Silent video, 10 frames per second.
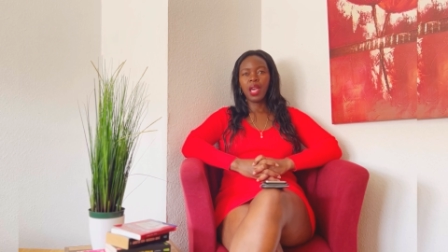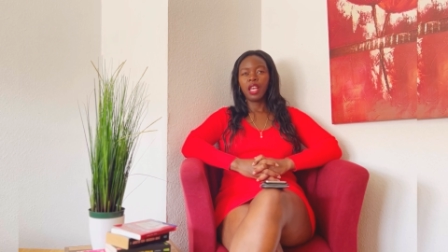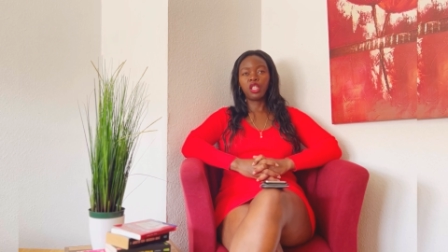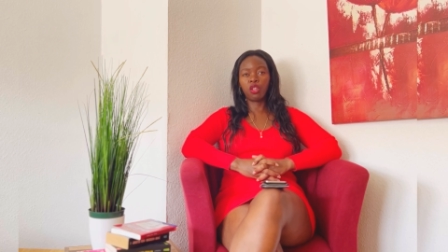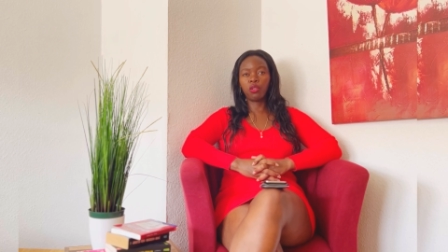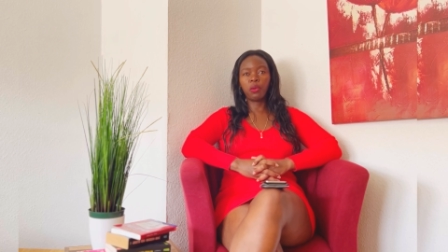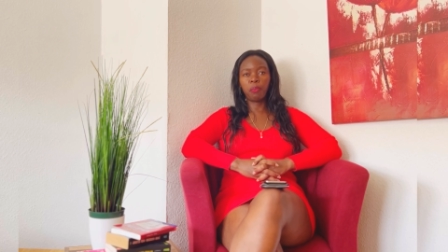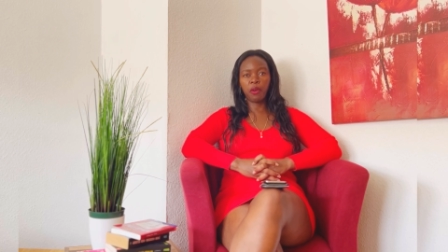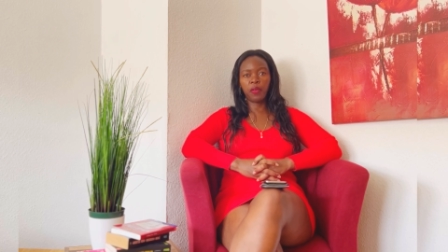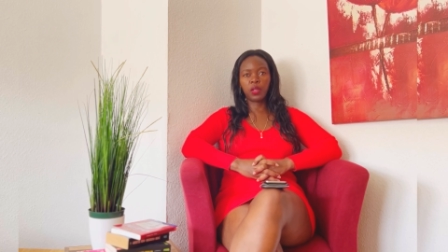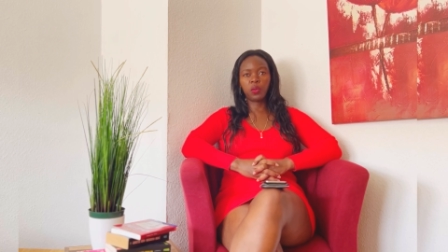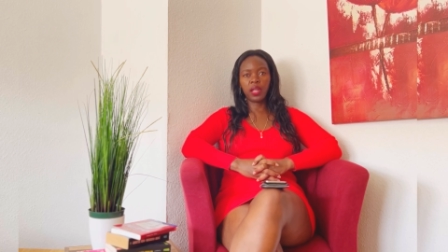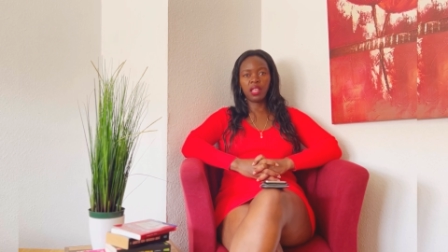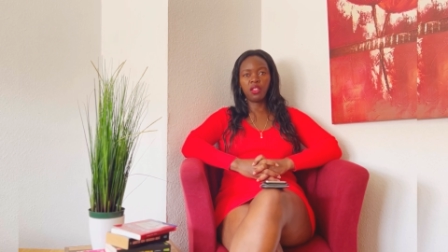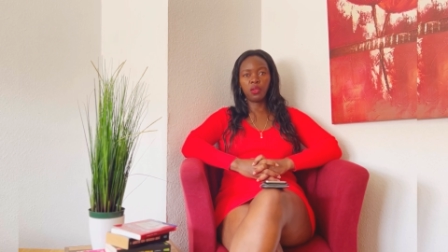It's not the perfect
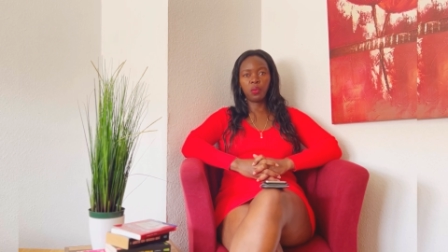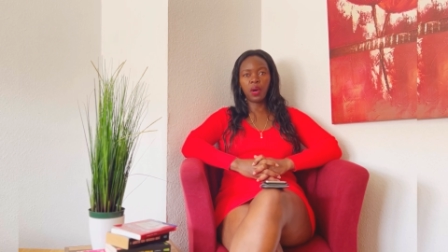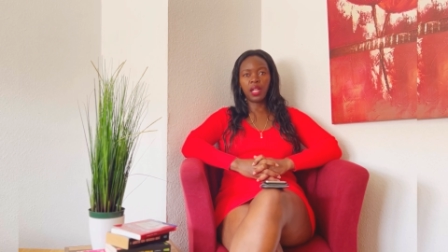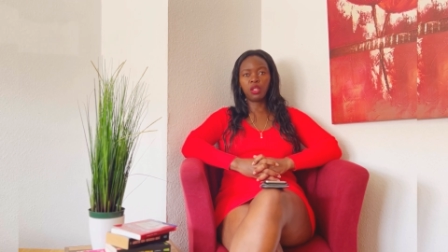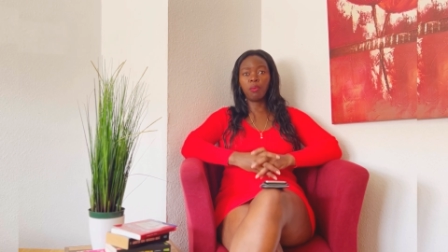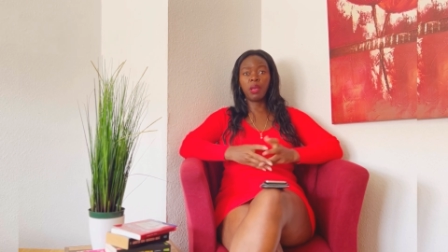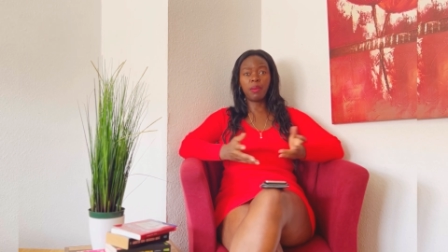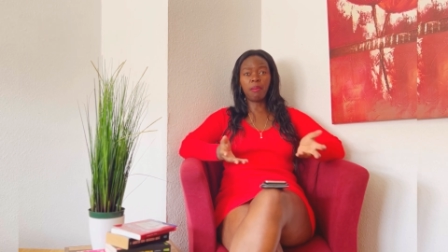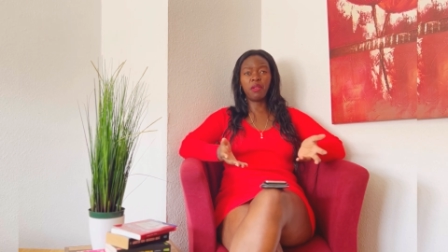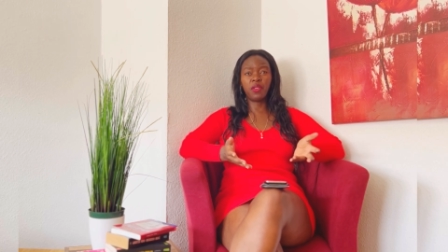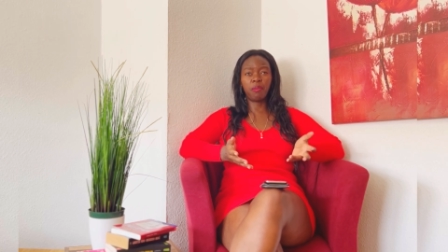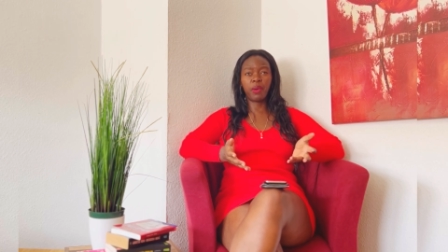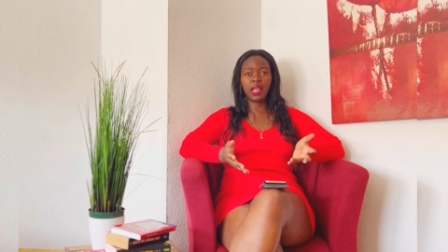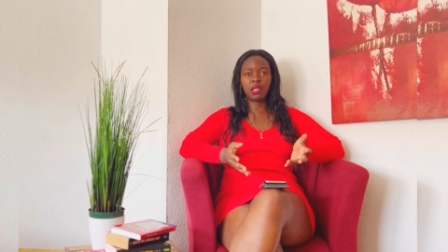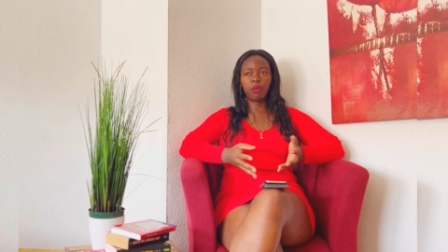one in the world, or maybe I'm even
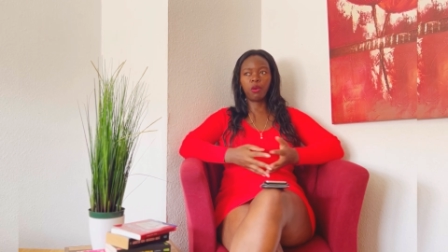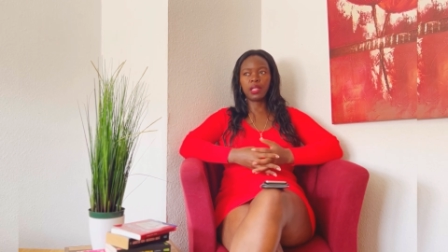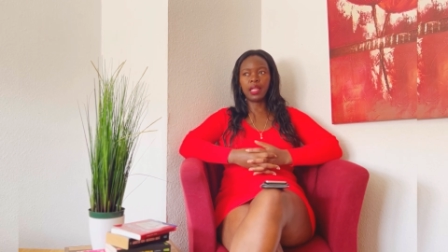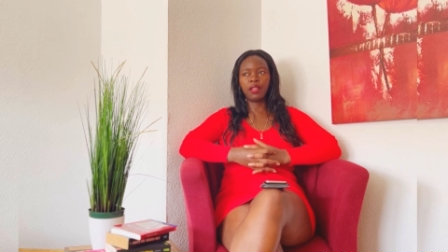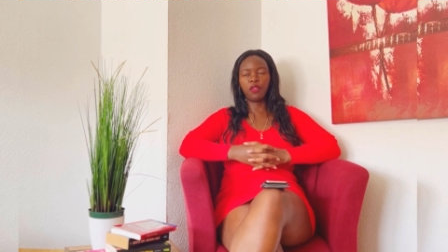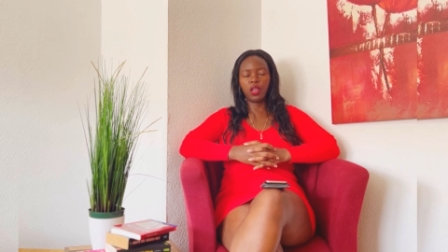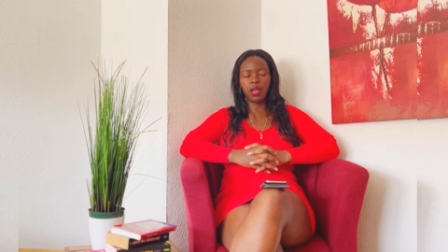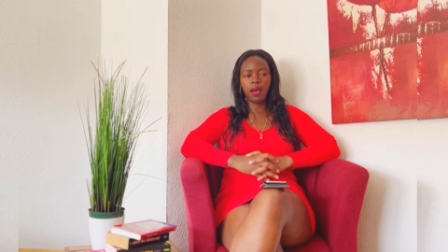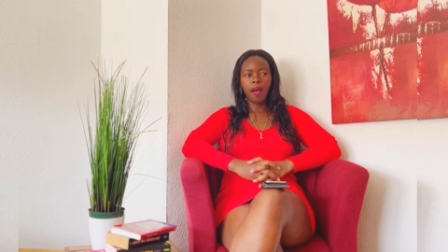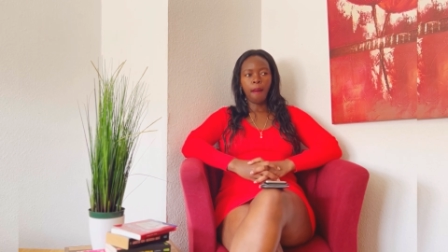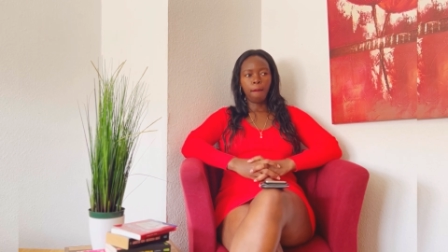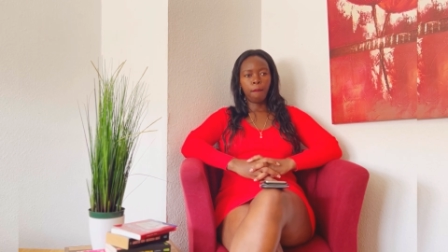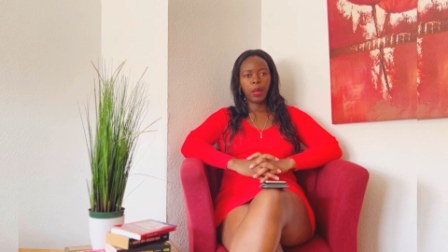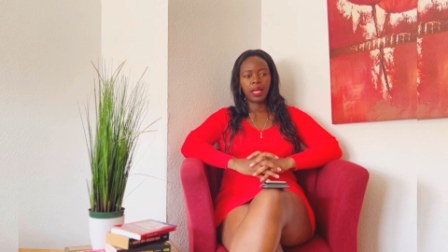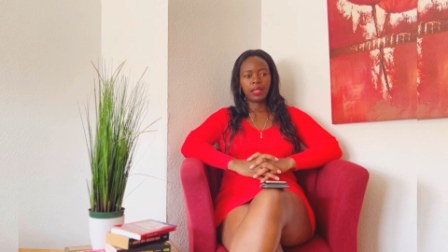biased because I live here,
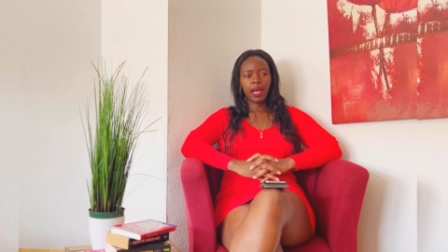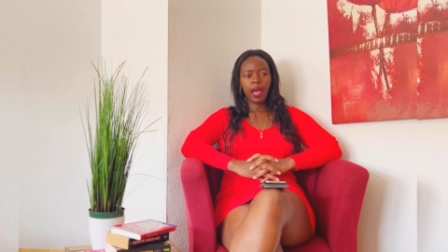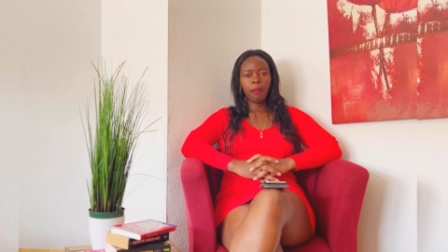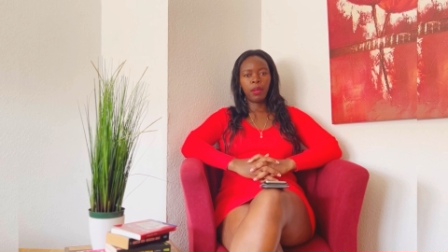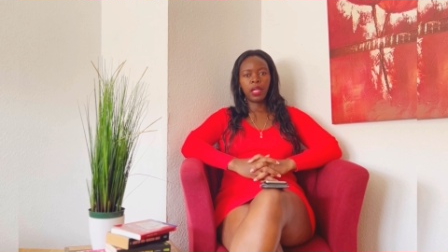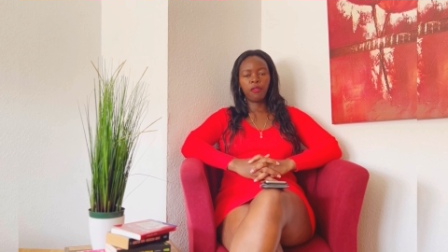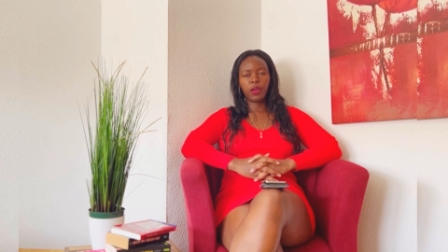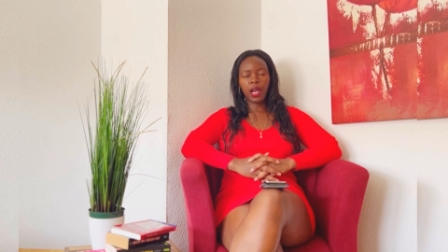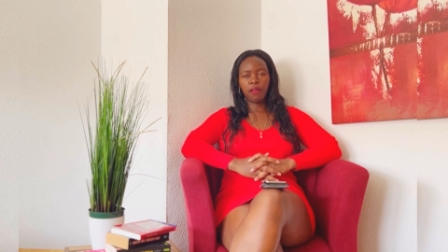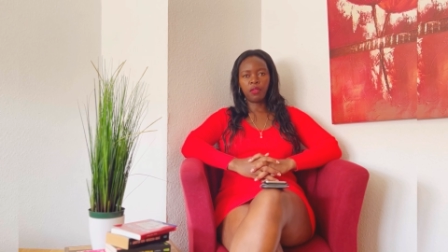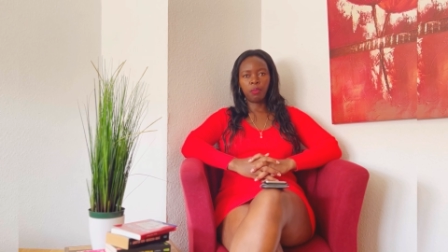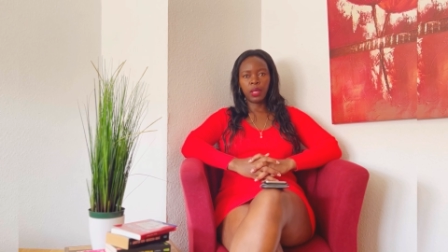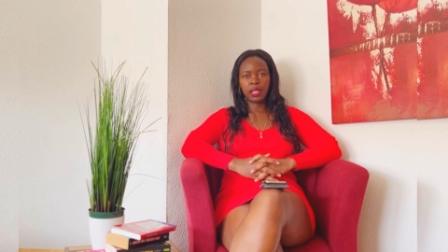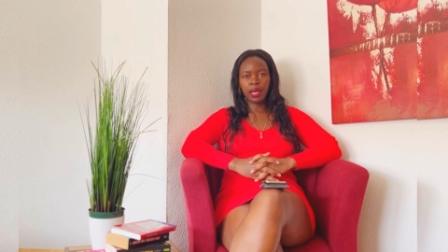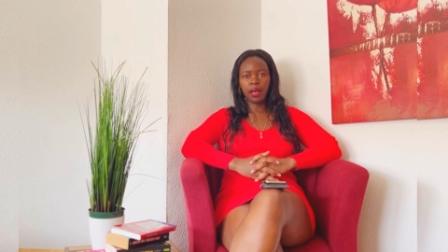but I believe we have the
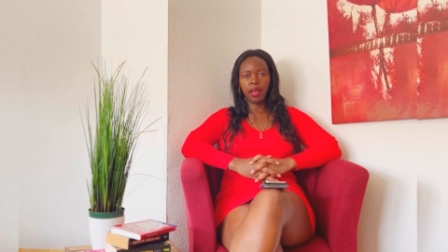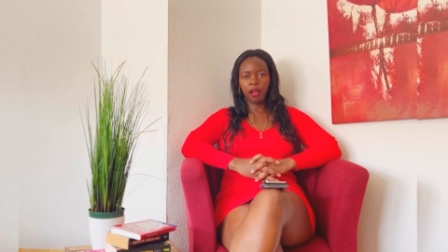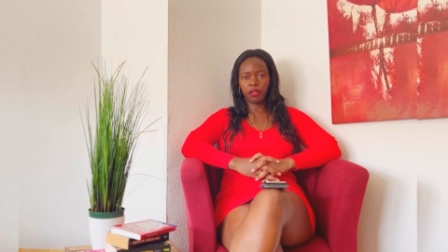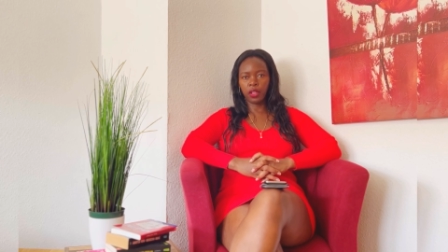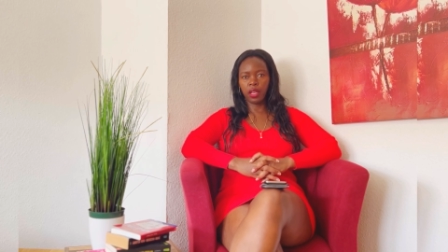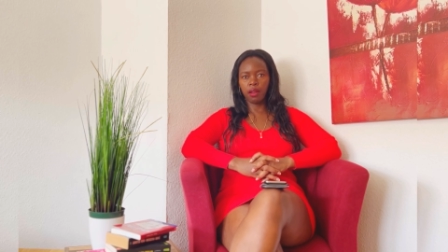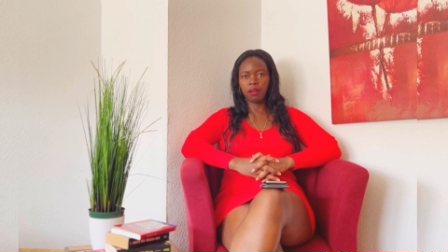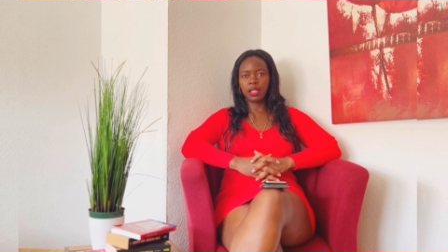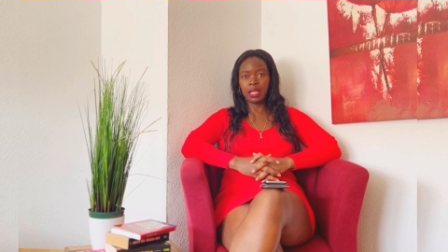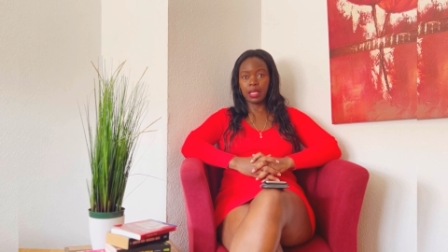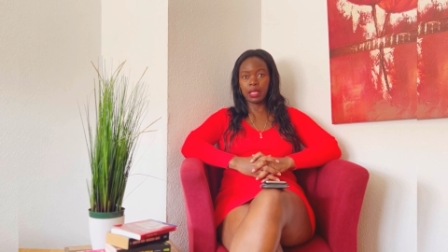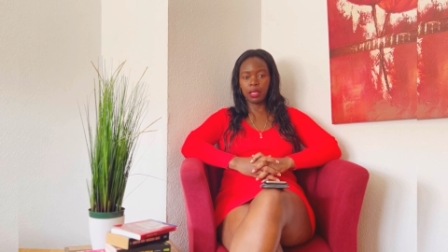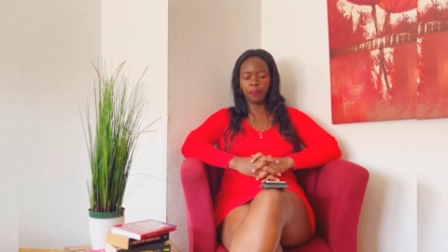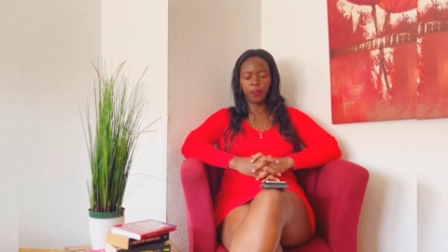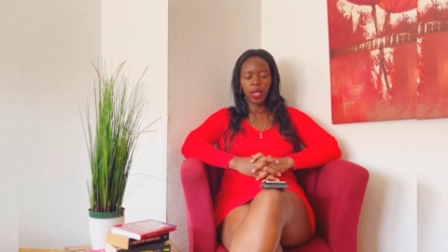better healthcare
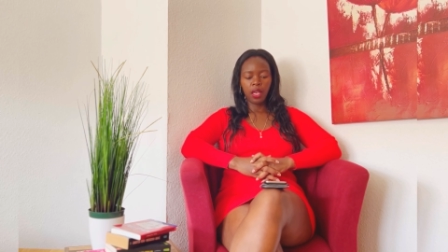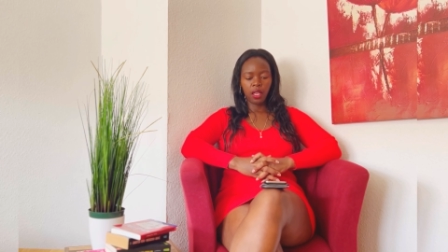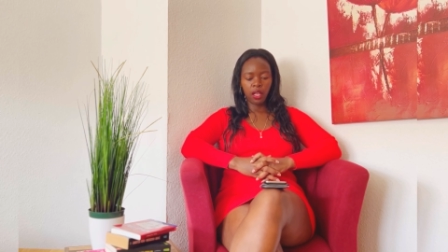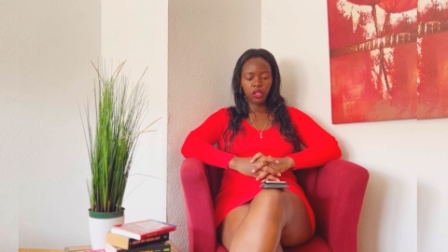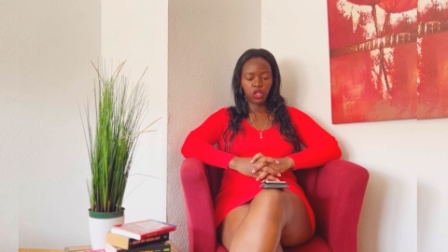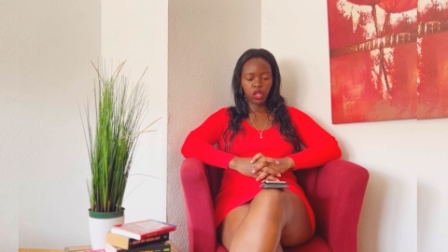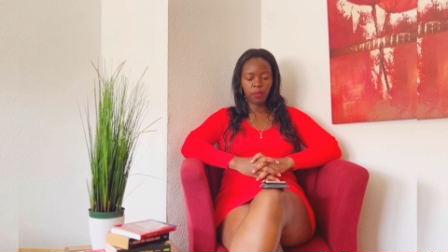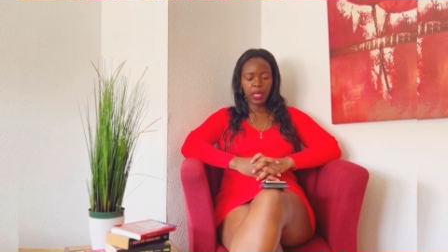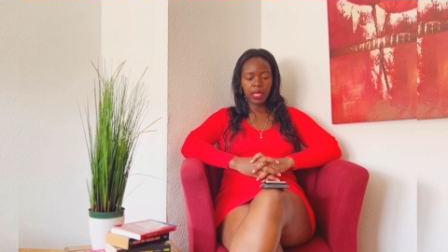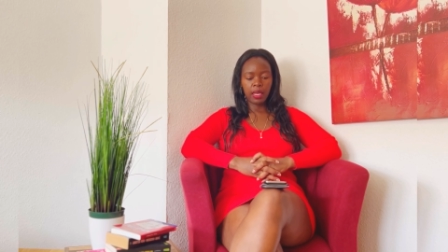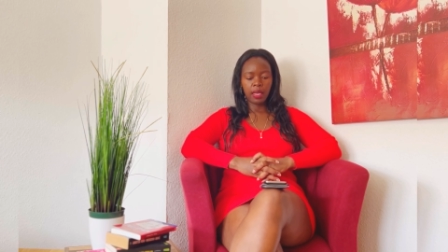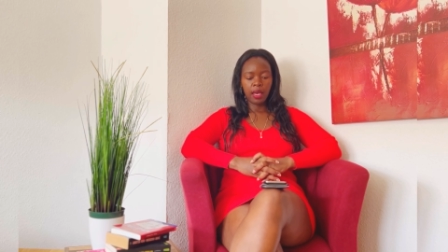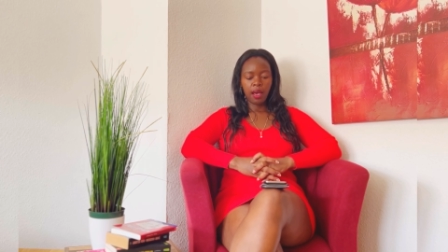system in Germany.